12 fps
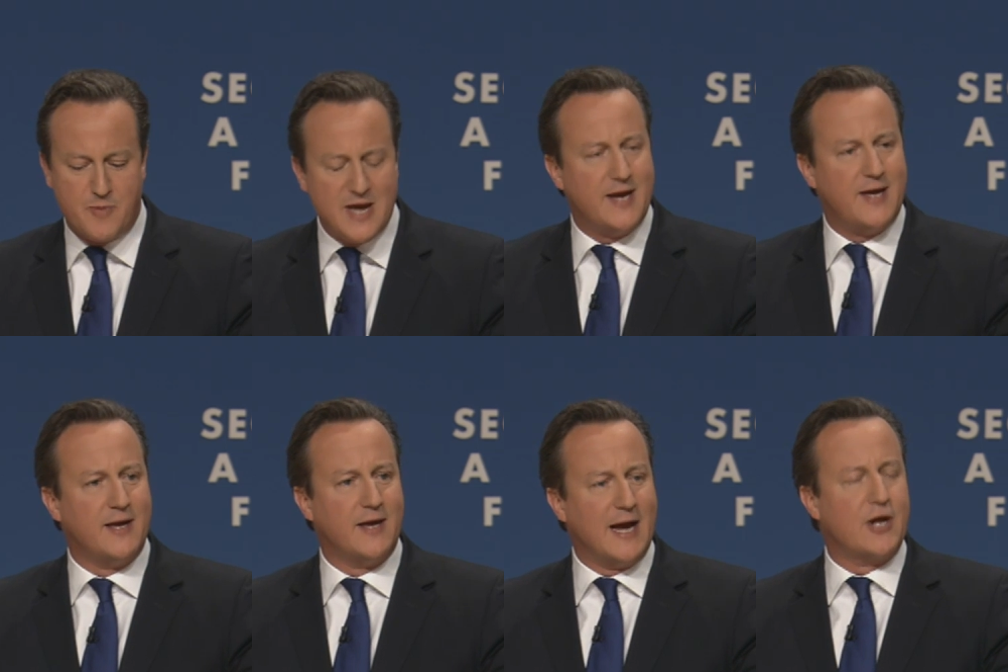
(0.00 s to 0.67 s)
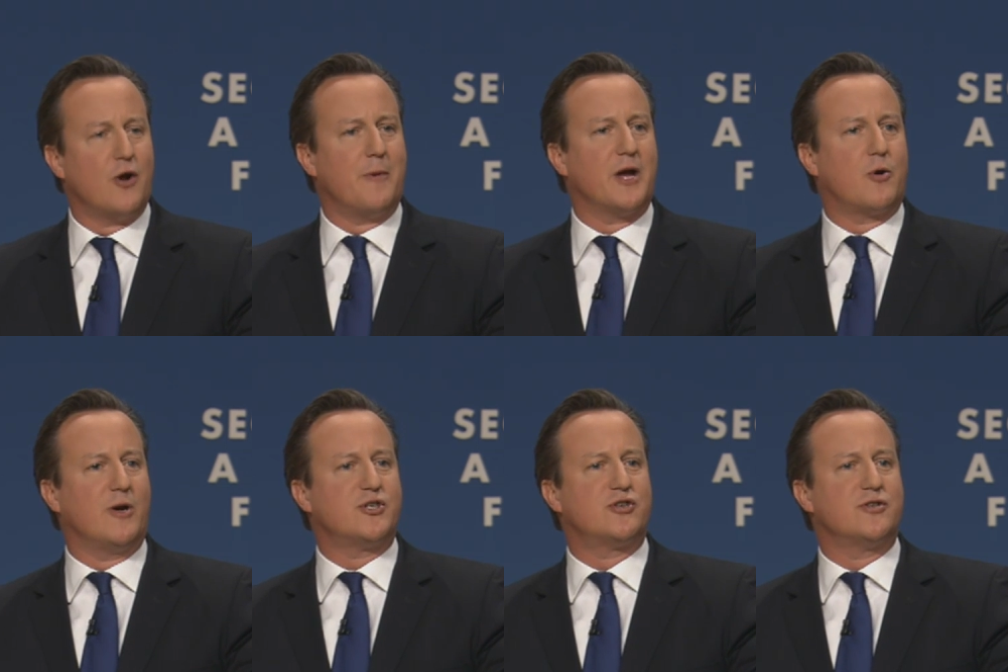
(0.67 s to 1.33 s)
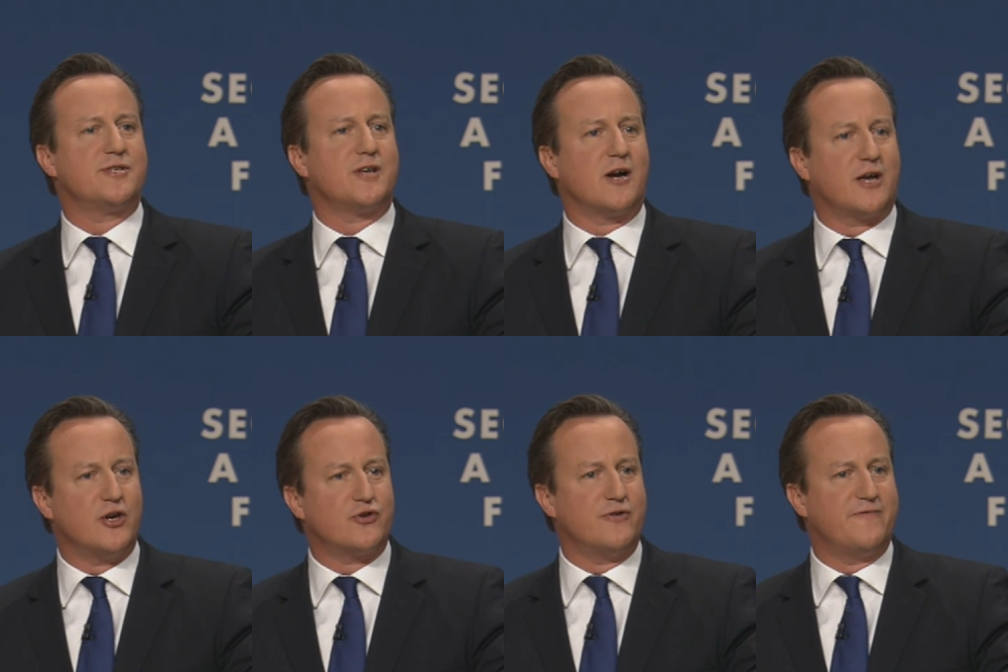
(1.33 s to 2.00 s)
big economic questions our
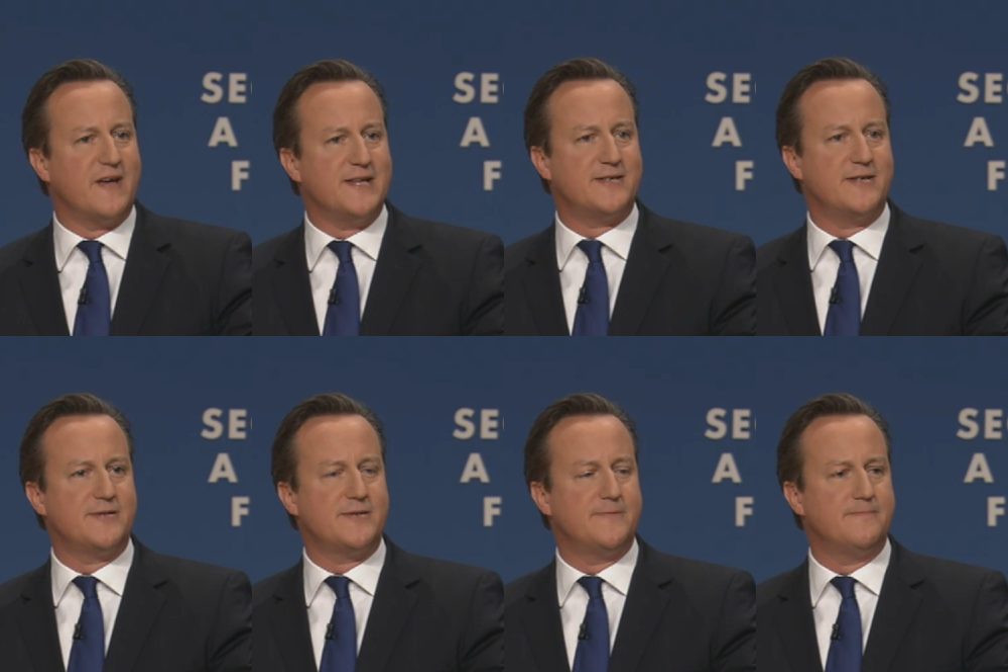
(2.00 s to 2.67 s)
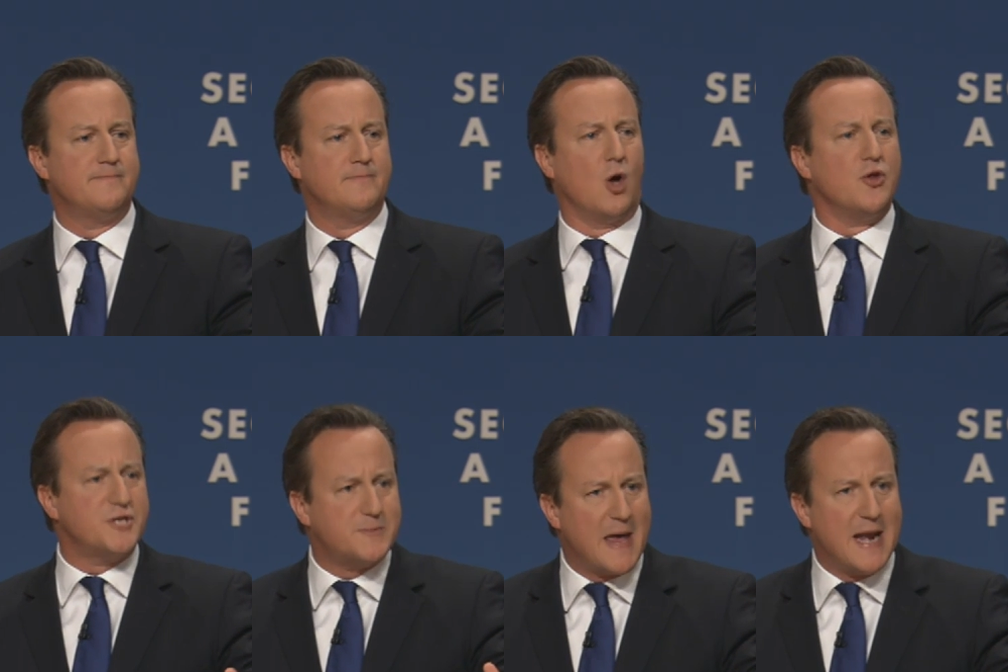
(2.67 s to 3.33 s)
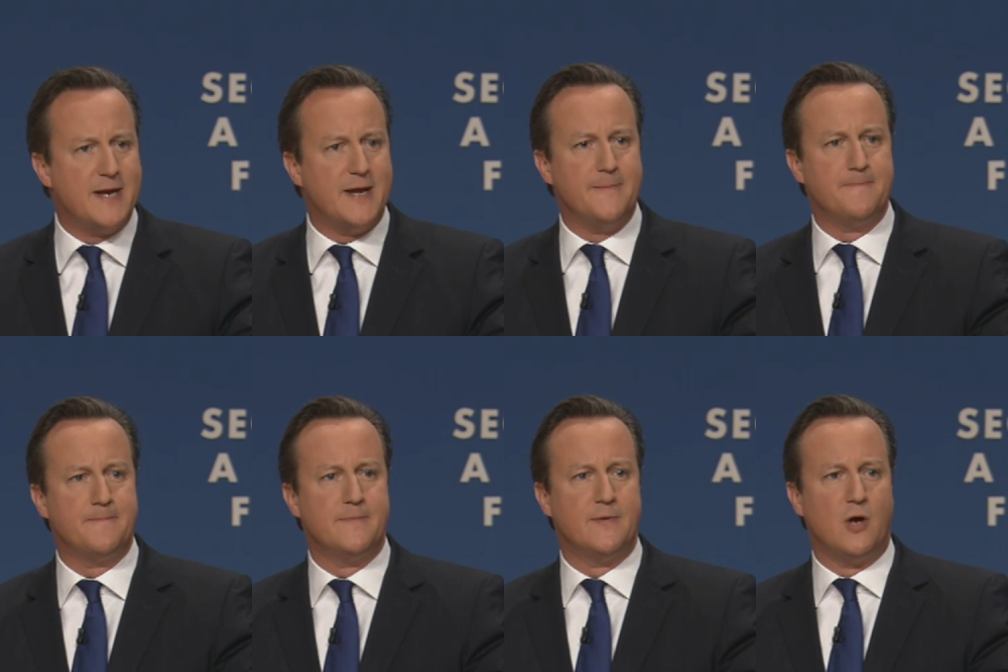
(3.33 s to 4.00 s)
country faces, on spending,
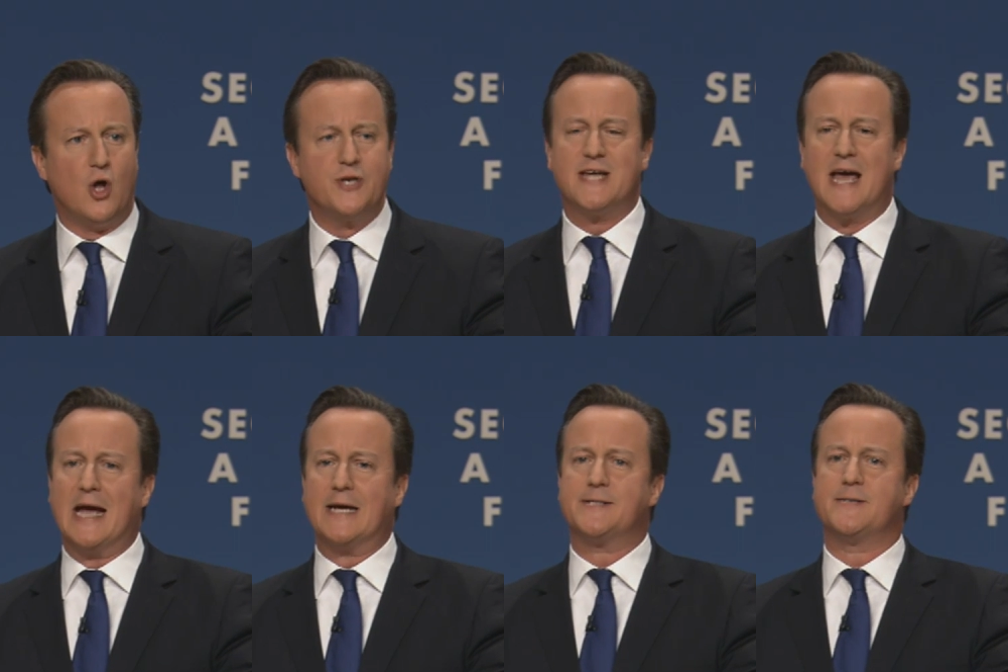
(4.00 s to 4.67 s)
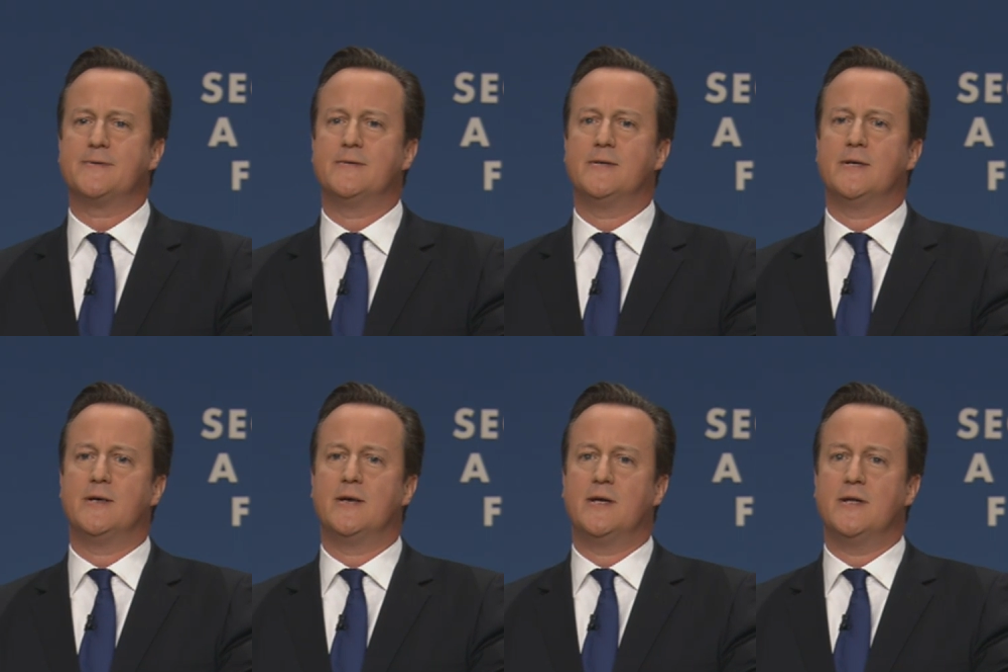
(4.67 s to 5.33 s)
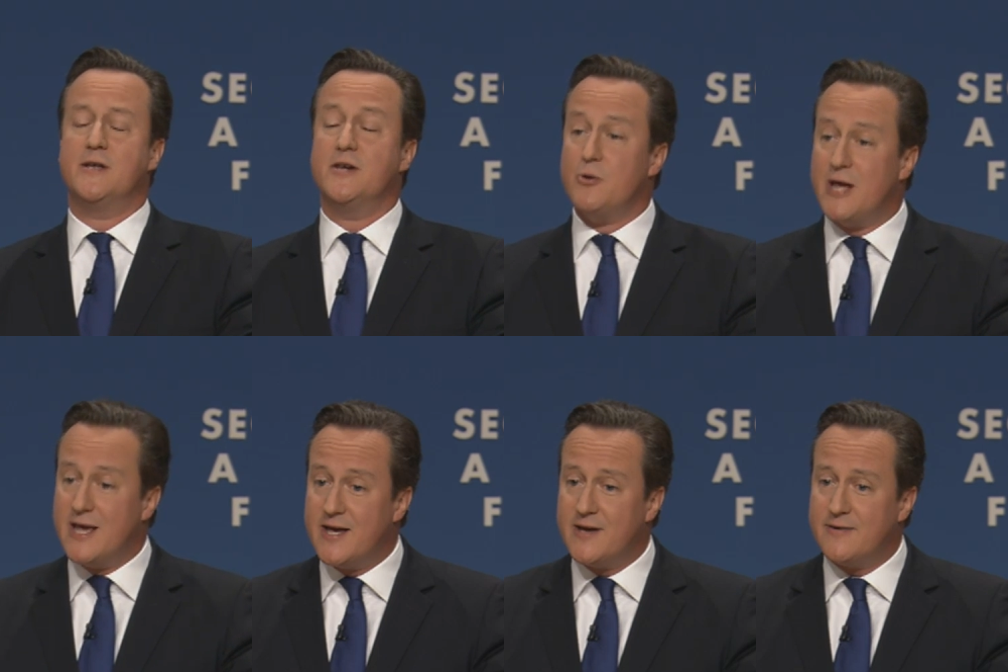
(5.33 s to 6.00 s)
on tax, did you
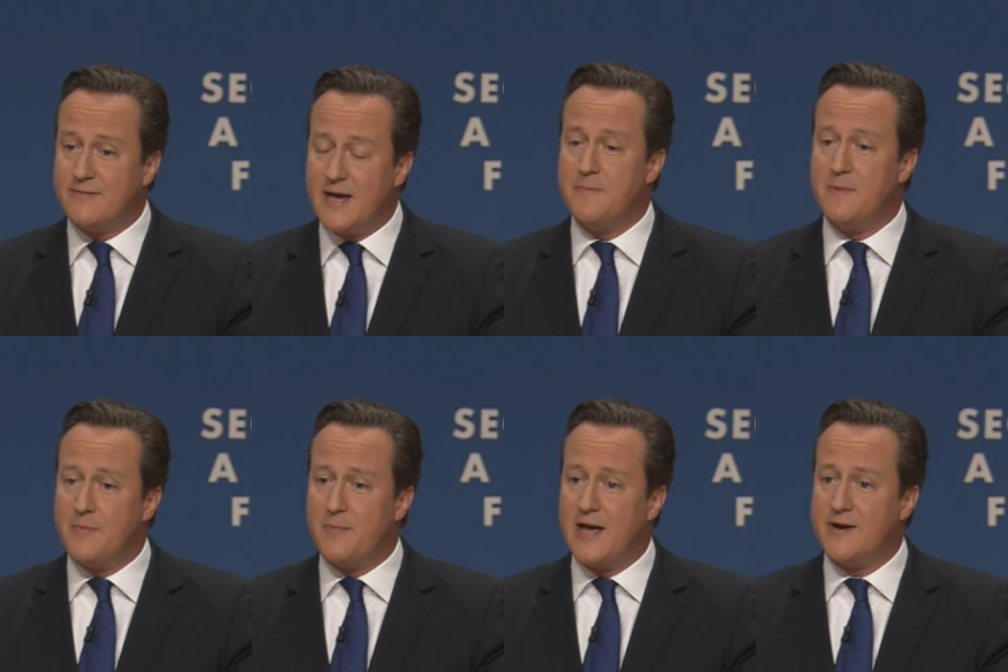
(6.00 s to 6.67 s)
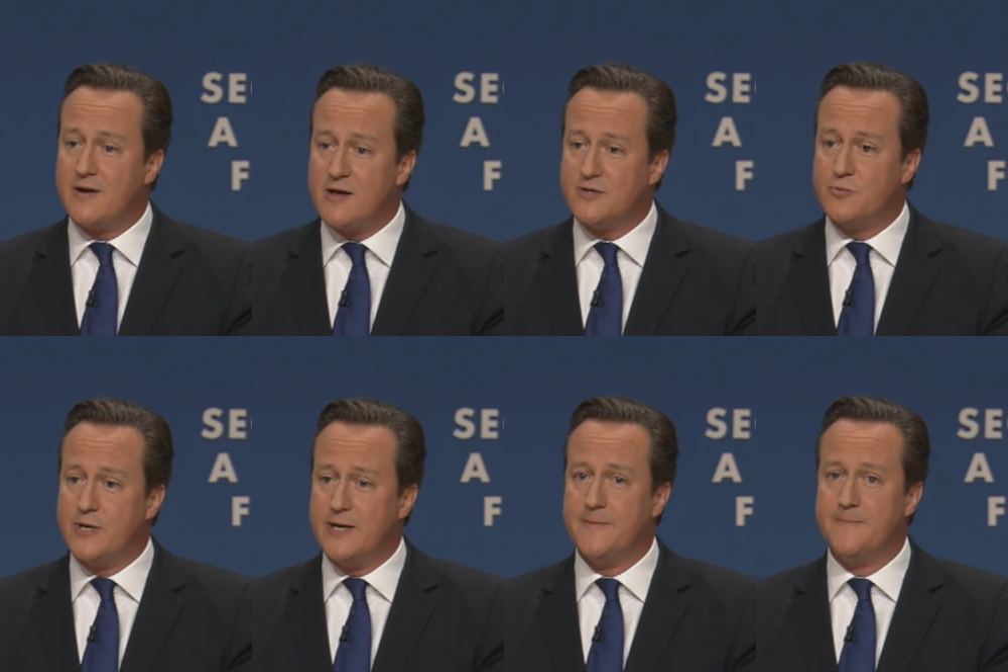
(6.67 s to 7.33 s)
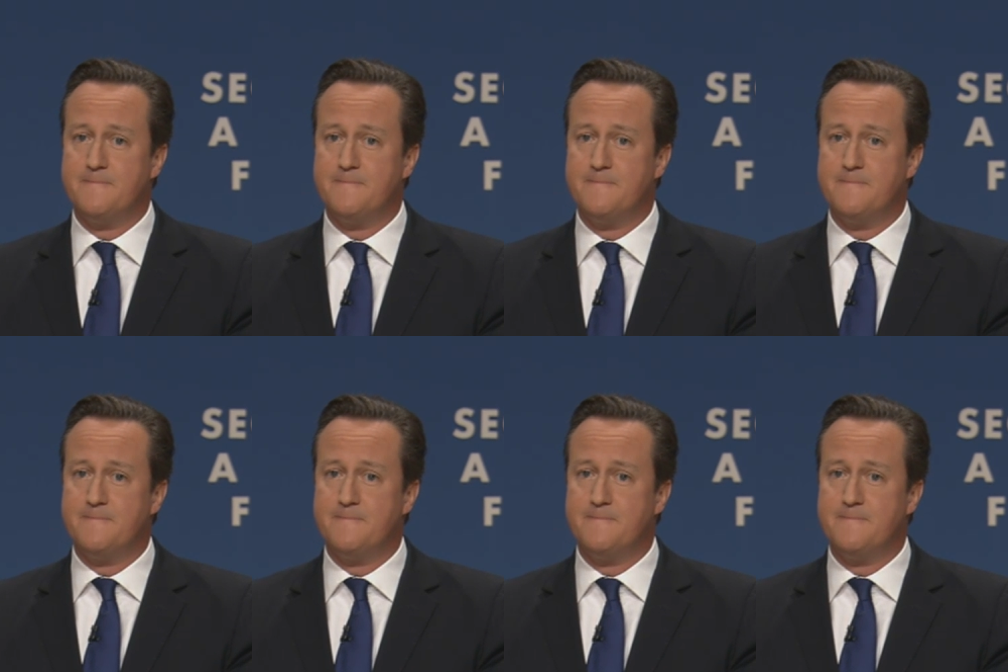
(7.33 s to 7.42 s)
hear Ed Miliband last week?